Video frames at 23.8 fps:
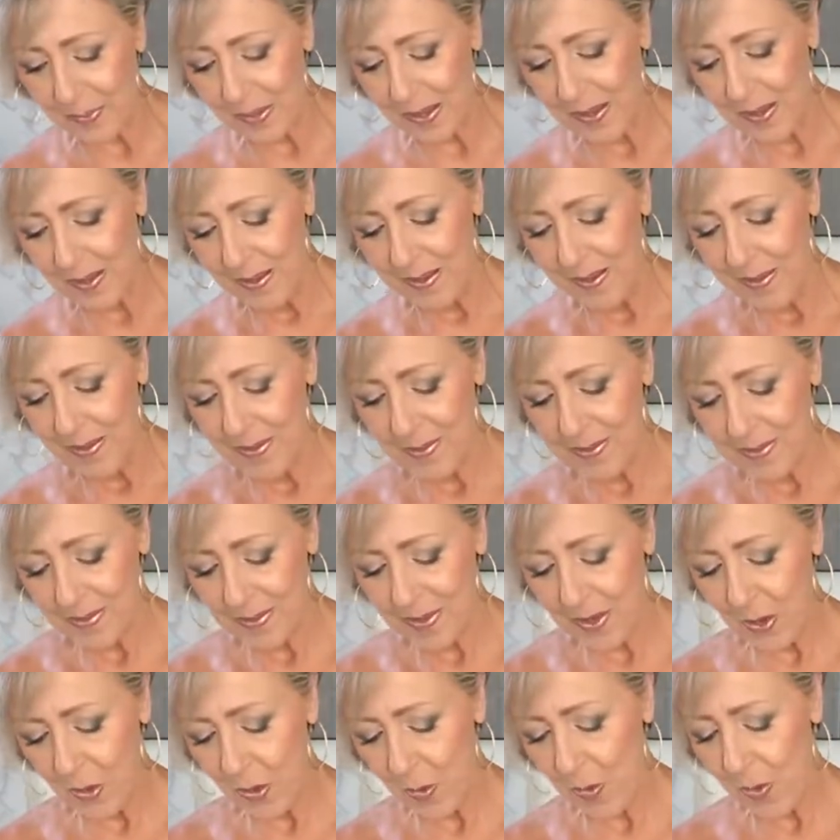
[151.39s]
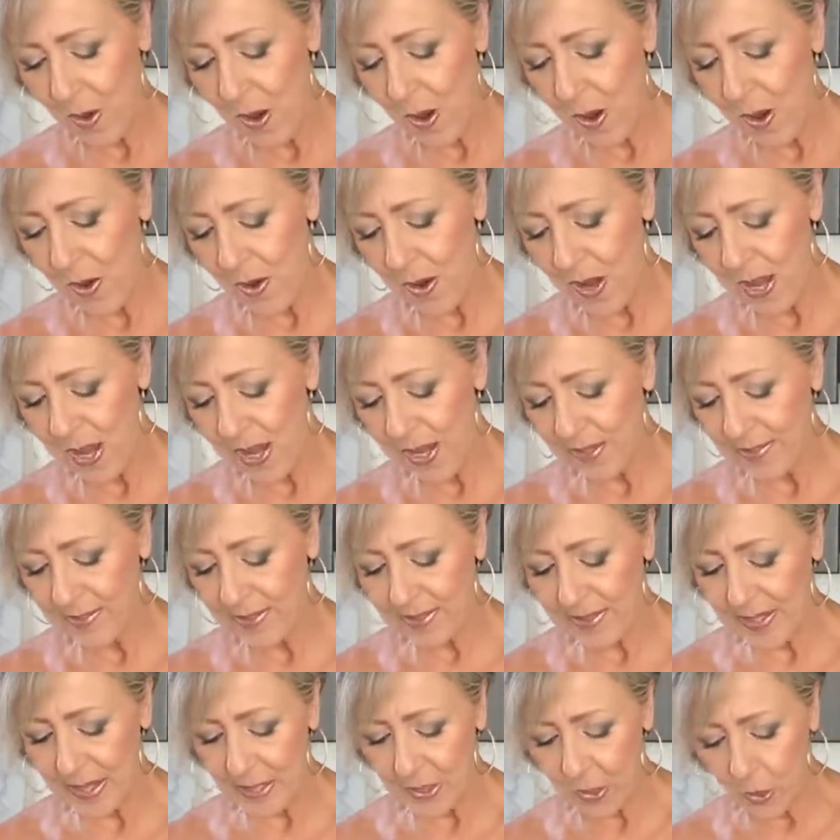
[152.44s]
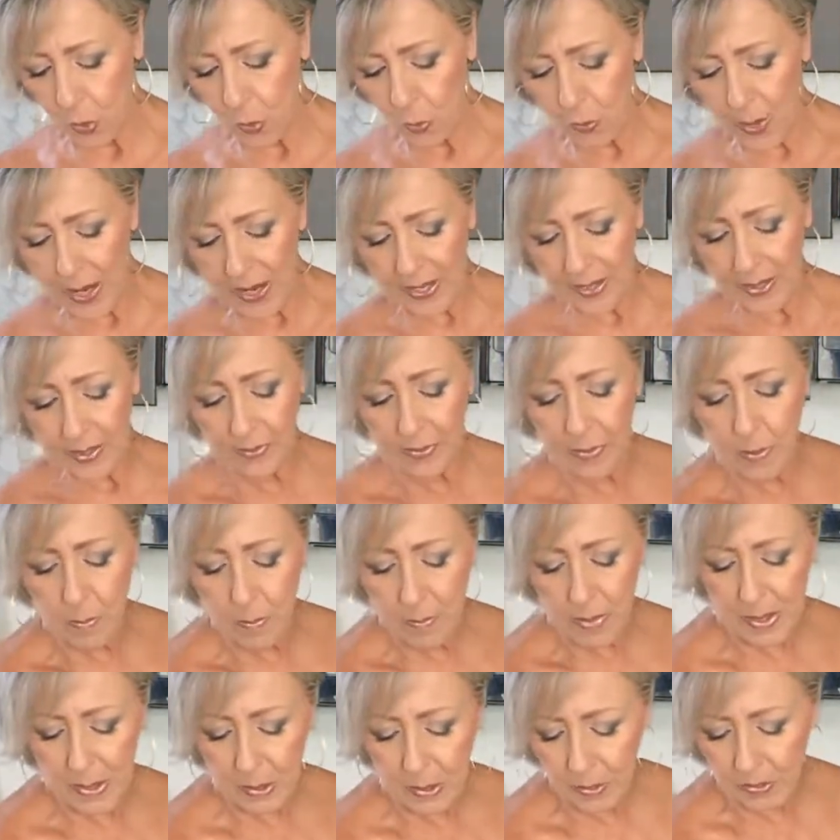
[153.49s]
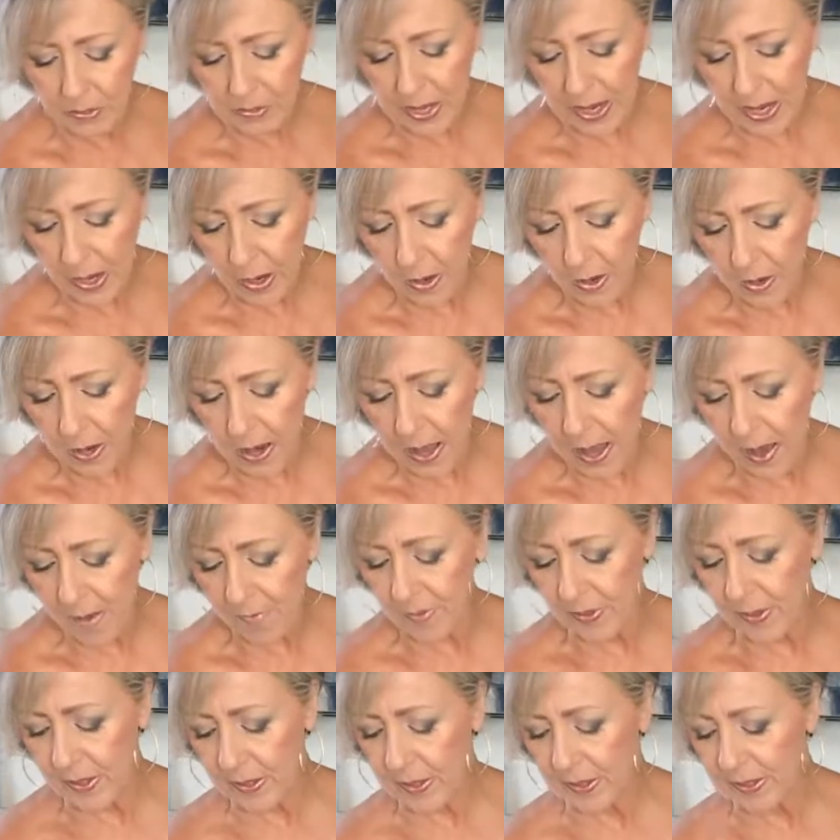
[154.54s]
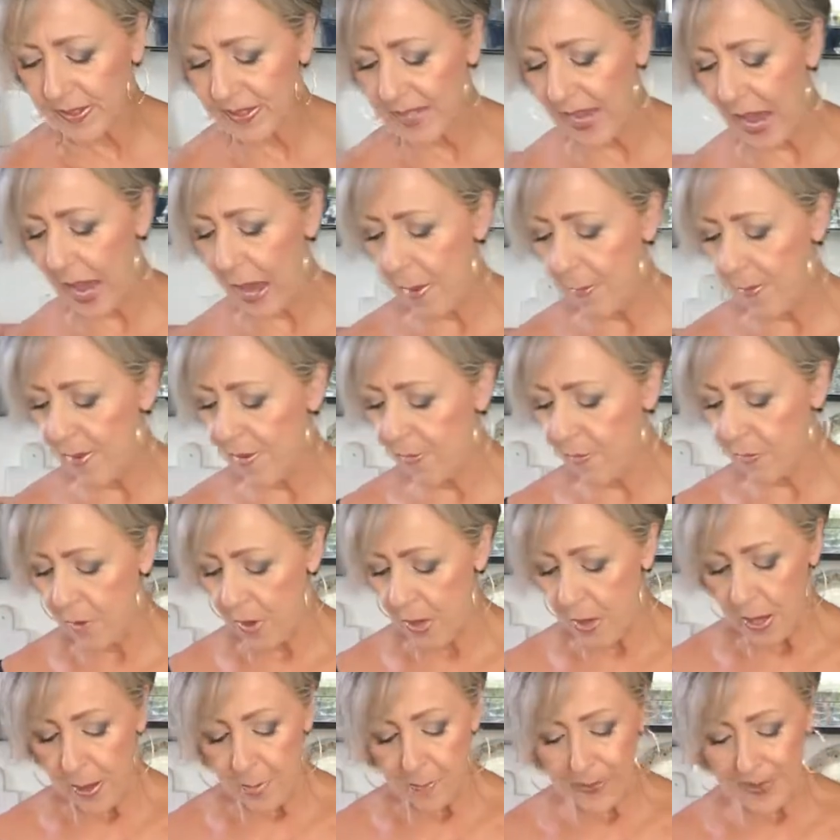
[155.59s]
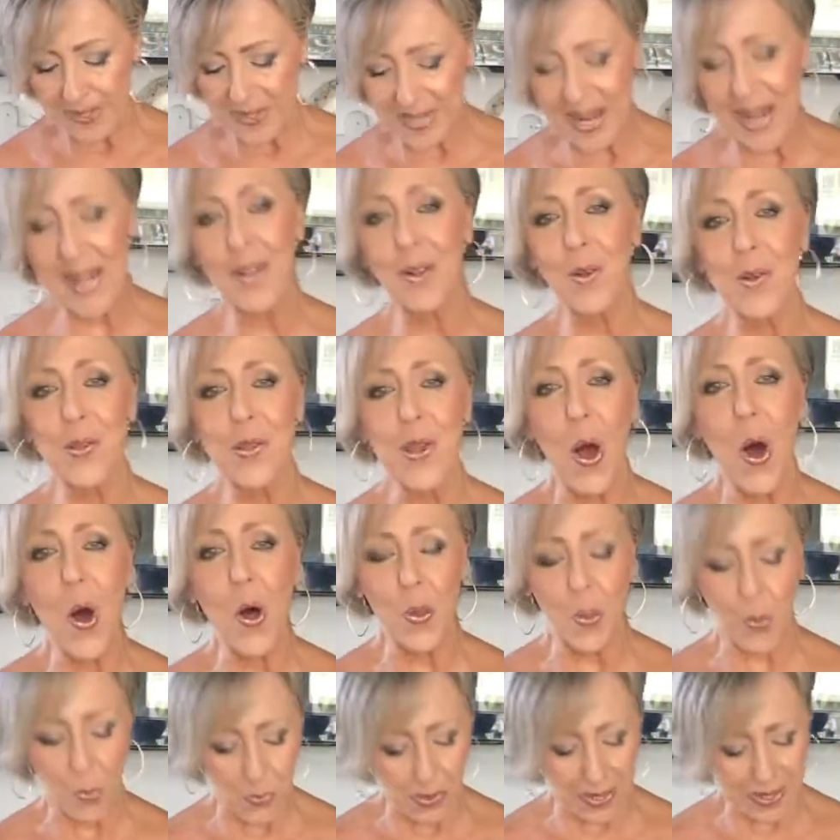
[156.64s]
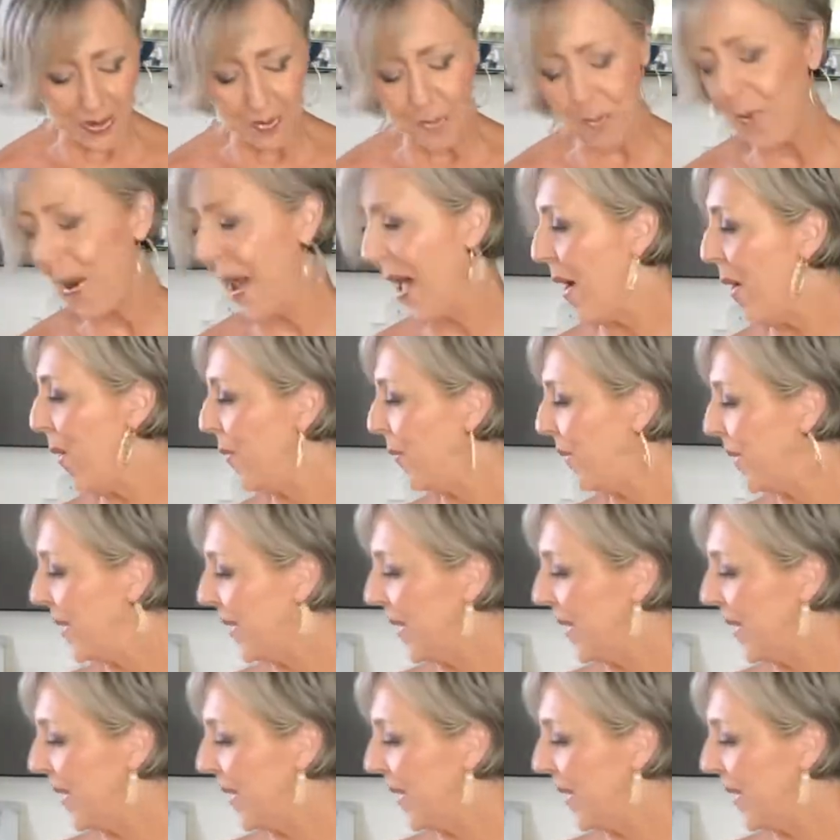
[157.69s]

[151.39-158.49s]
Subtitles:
So our eggs can go right in the middle there. I have a little dam of potatoes all the way around.